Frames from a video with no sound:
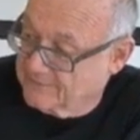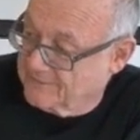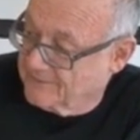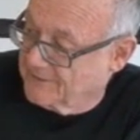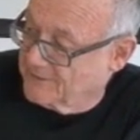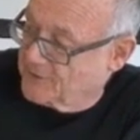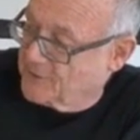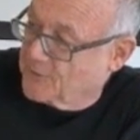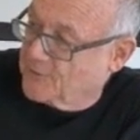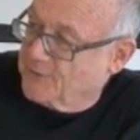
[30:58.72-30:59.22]

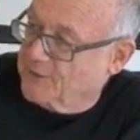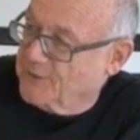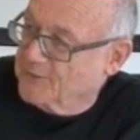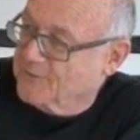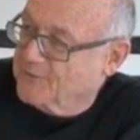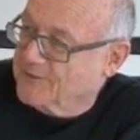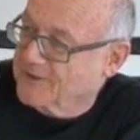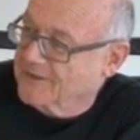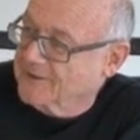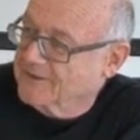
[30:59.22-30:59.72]
There were 3 or
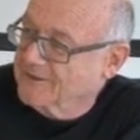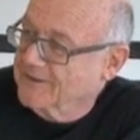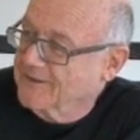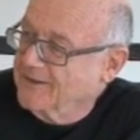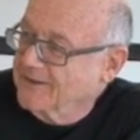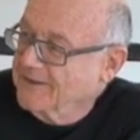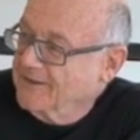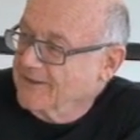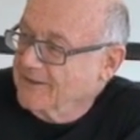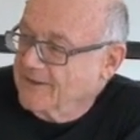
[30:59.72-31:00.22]
4
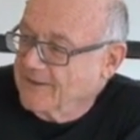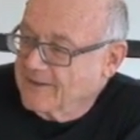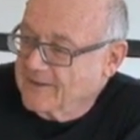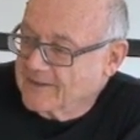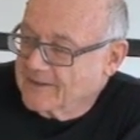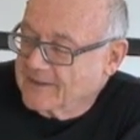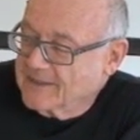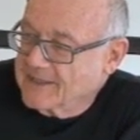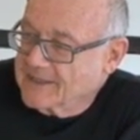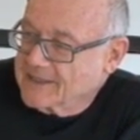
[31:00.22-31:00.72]

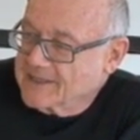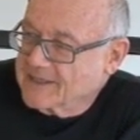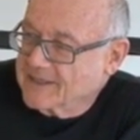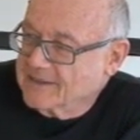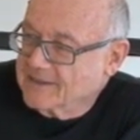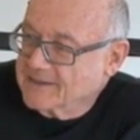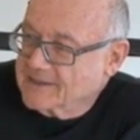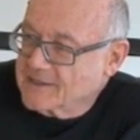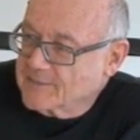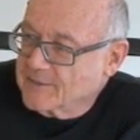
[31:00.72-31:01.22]
kids
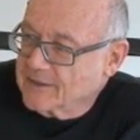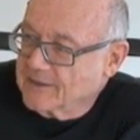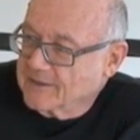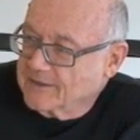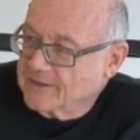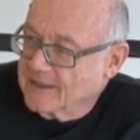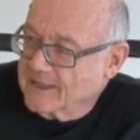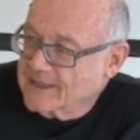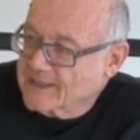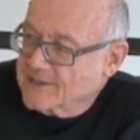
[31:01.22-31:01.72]
in the spirit
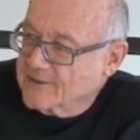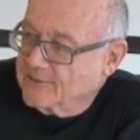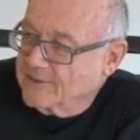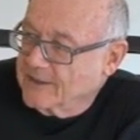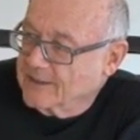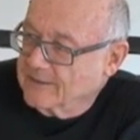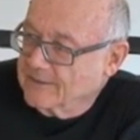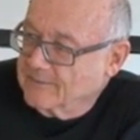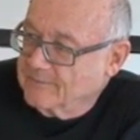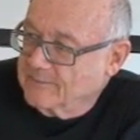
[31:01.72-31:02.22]
class who
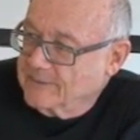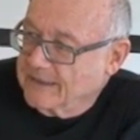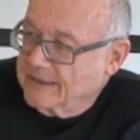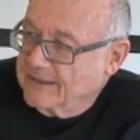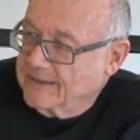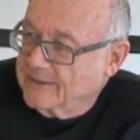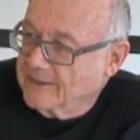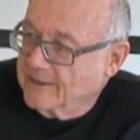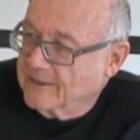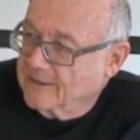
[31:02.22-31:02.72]
had
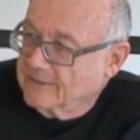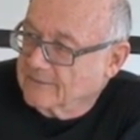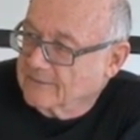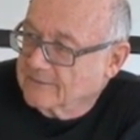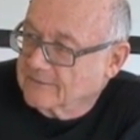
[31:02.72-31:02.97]
been there,